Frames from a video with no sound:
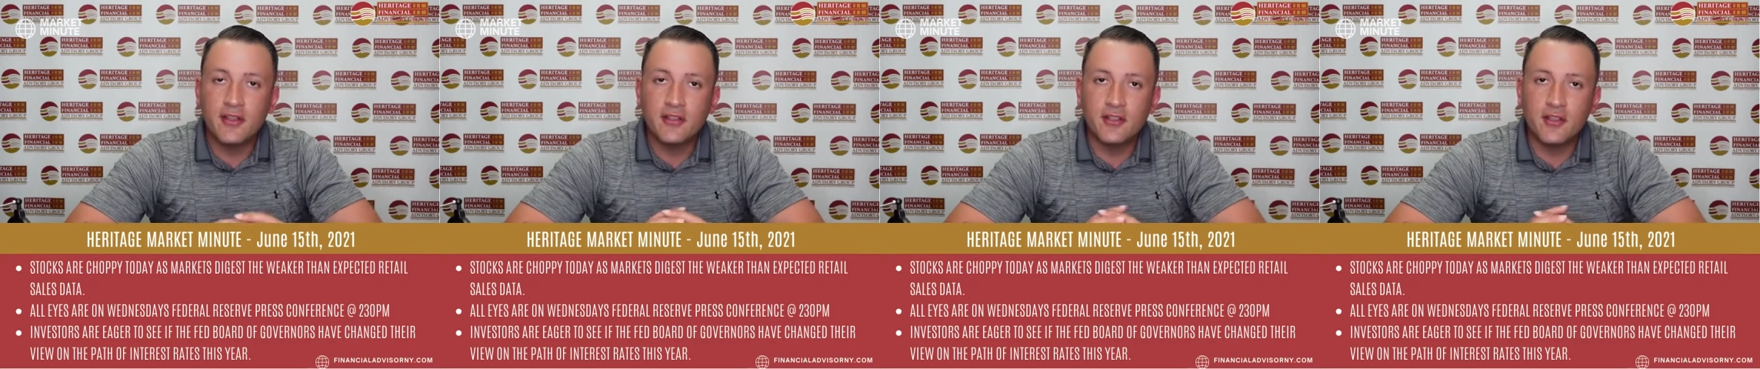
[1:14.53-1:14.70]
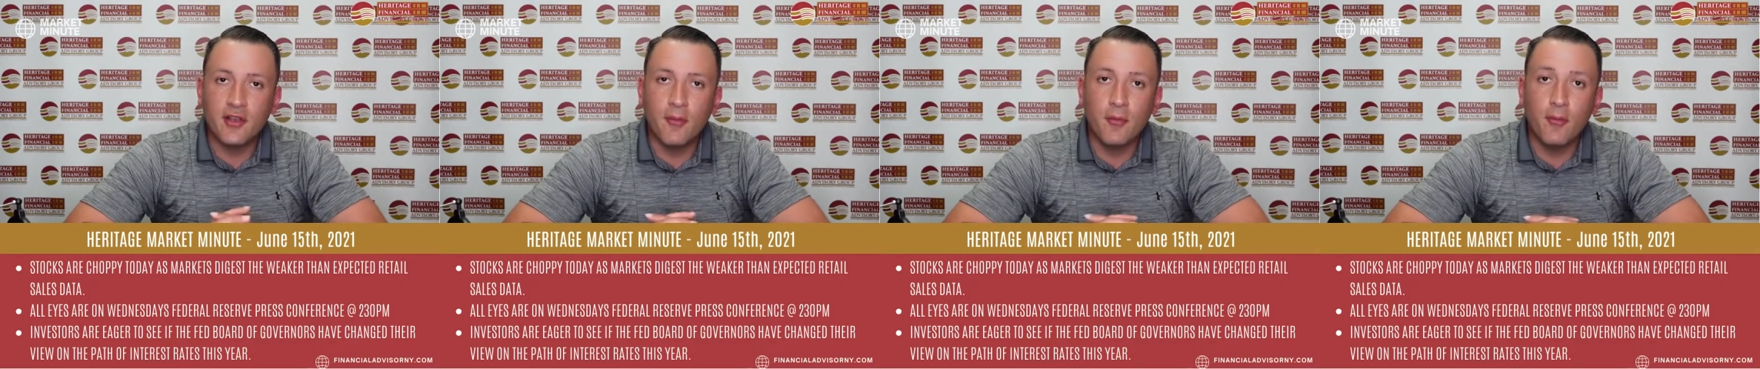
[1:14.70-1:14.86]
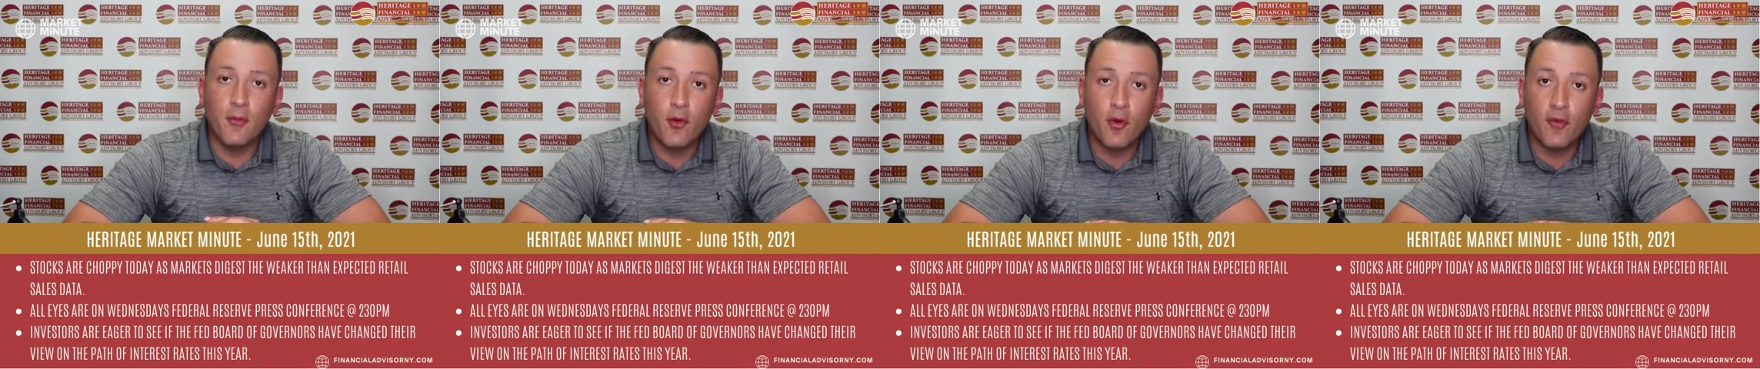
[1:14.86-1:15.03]

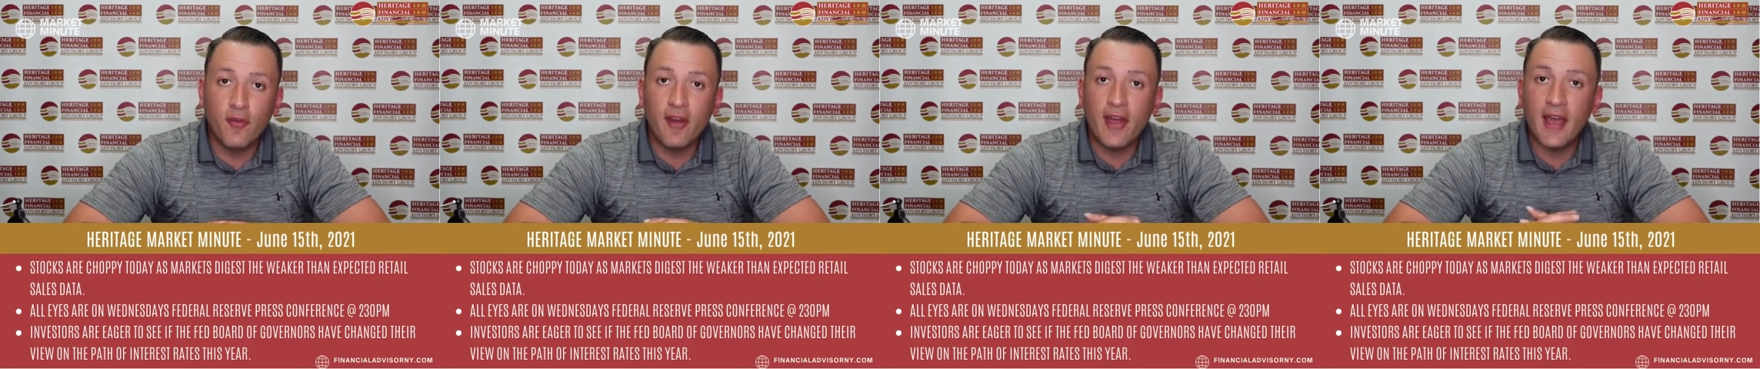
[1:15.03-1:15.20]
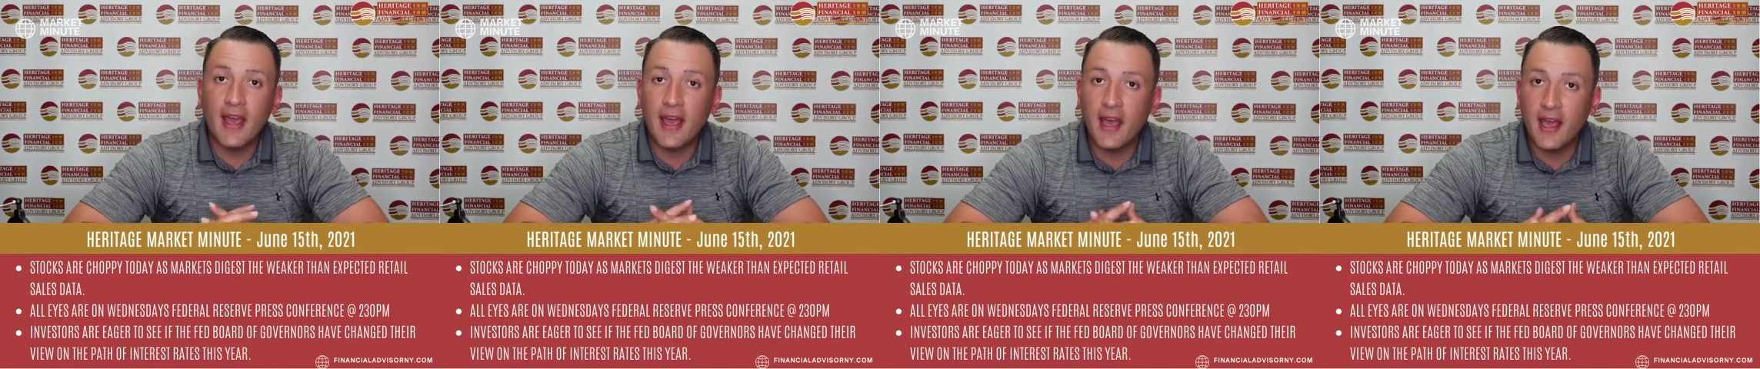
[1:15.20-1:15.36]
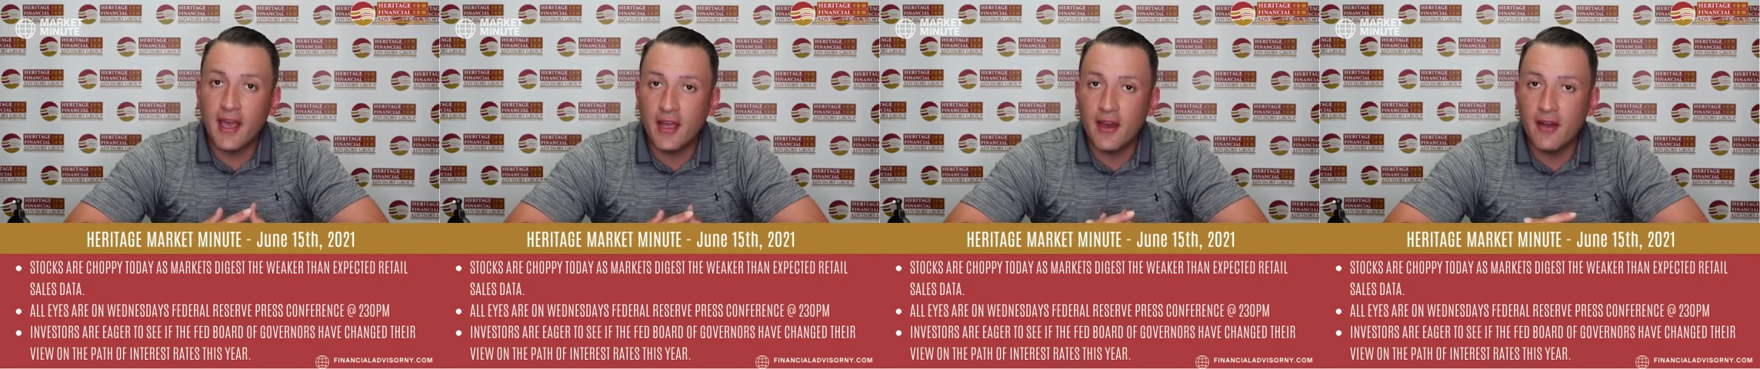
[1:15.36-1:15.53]
to move
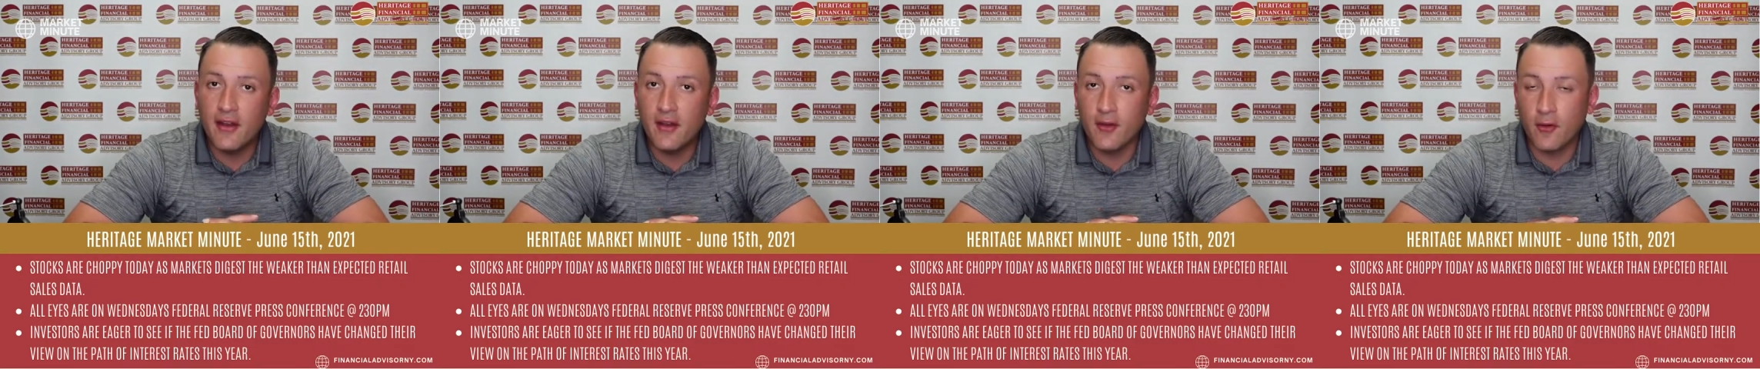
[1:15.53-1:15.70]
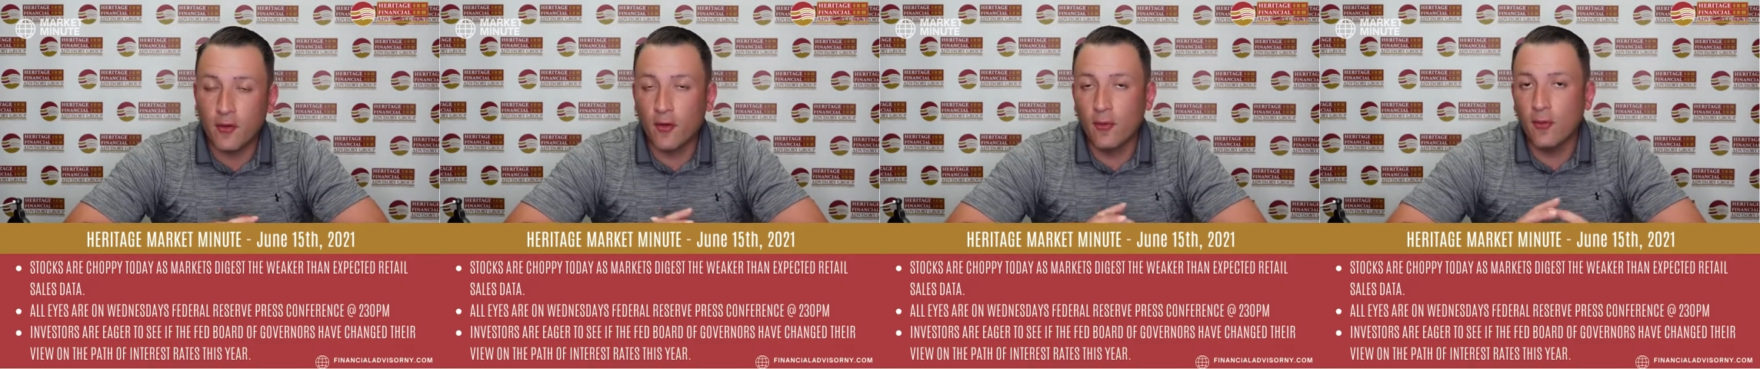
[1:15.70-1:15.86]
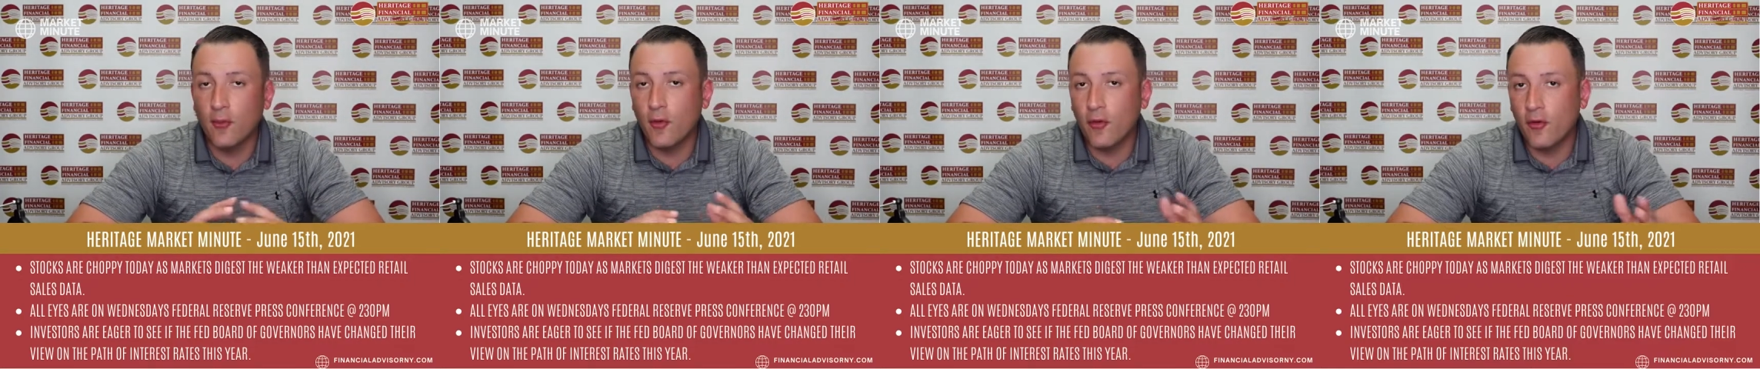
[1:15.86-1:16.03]
ahead
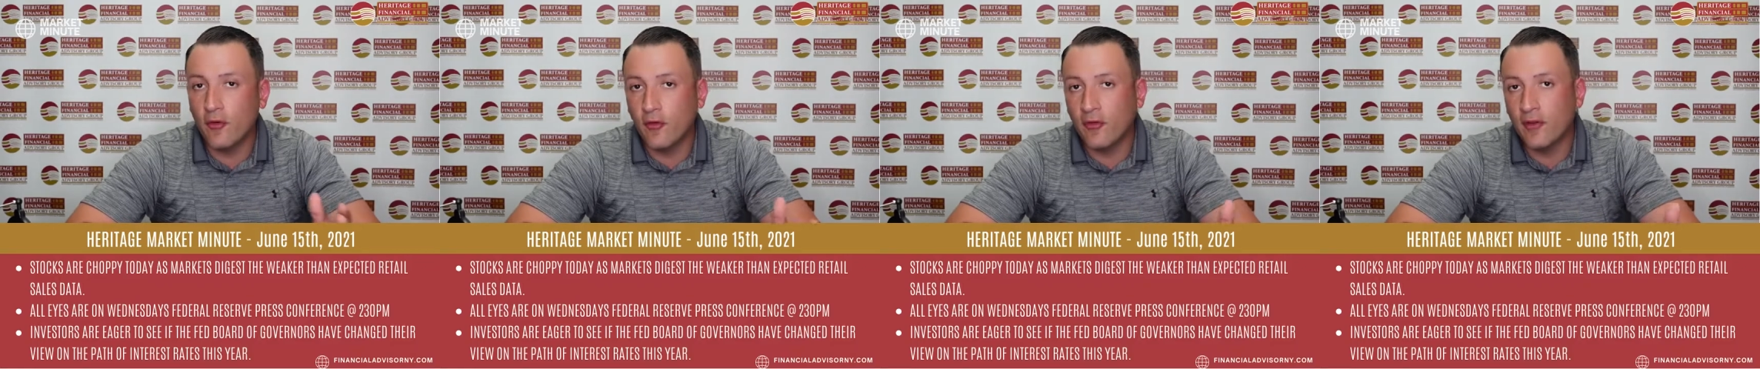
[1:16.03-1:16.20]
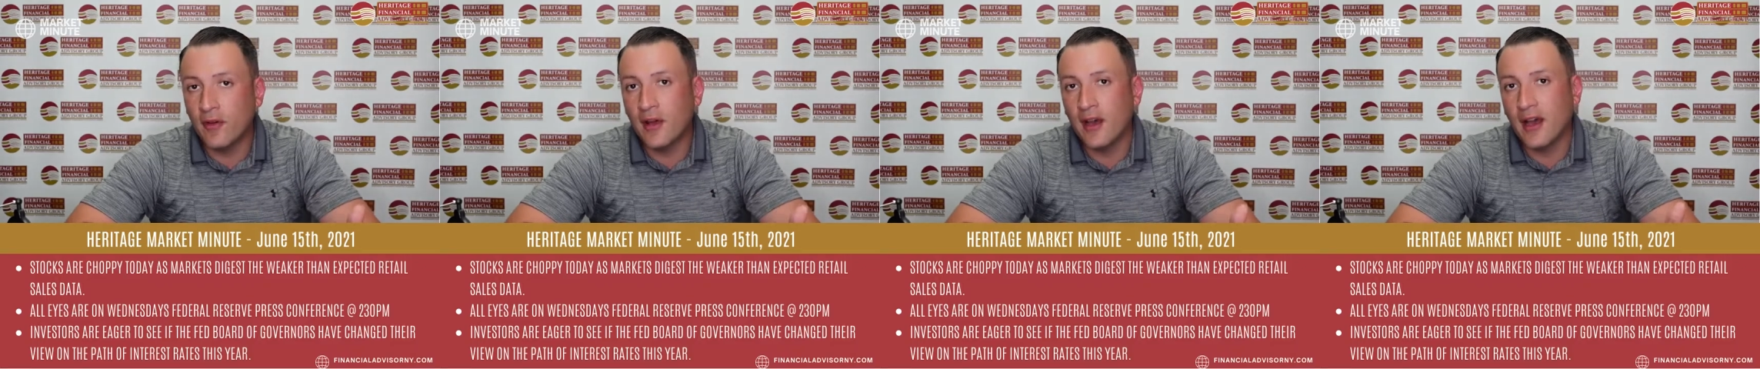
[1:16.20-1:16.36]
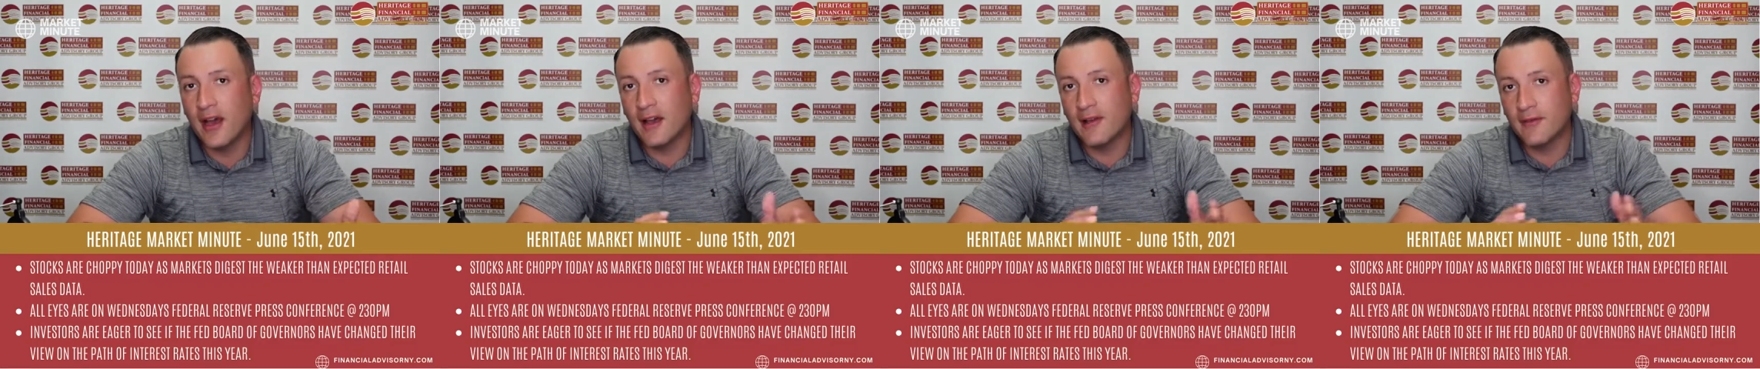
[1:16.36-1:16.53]
or
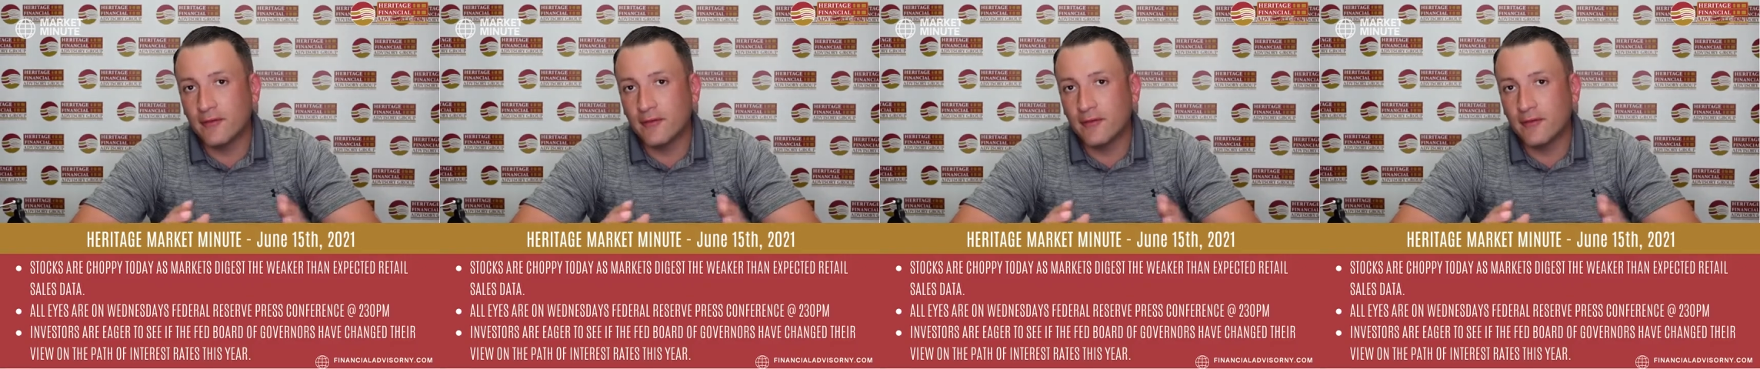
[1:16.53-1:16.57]
move